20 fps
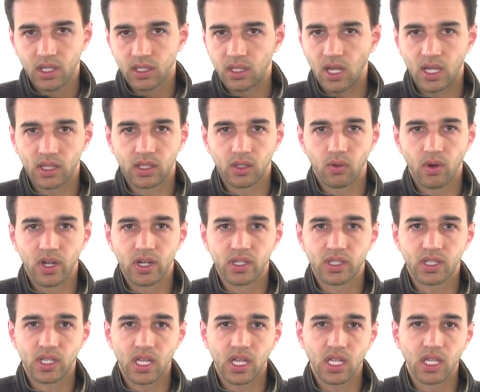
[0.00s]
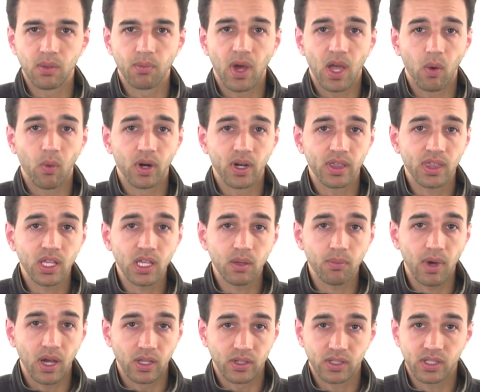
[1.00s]
Not the greatest thing. You might want to think
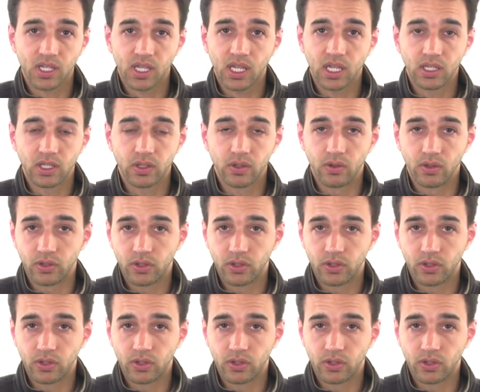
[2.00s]
about sticking to a